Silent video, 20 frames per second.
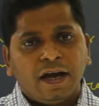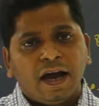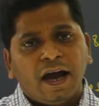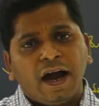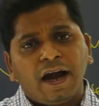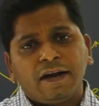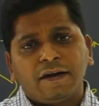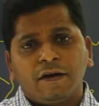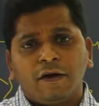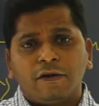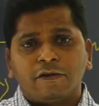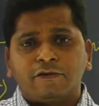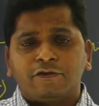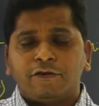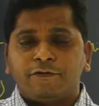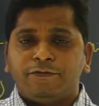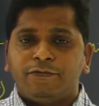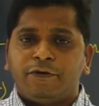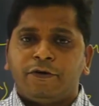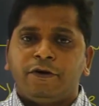and also
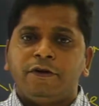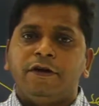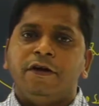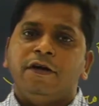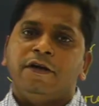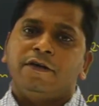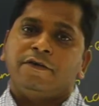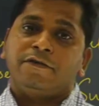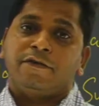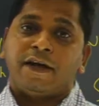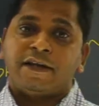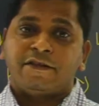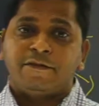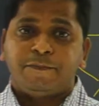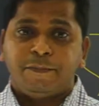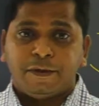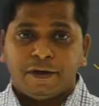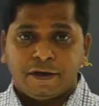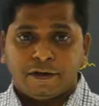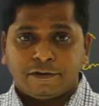for
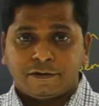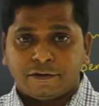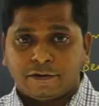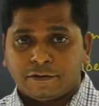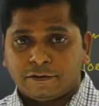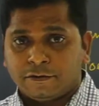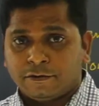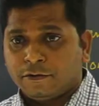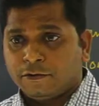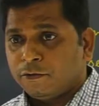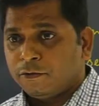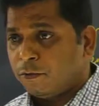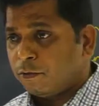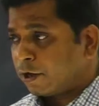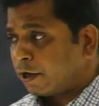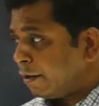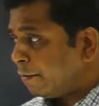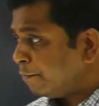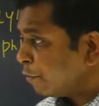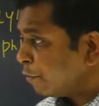transpiration.
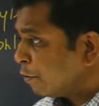Okay.